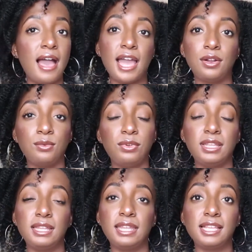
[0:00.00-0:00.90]
I don't
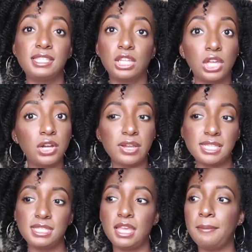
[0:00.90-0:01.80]
really like to look
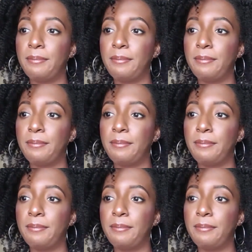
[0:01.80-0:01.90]
greasy.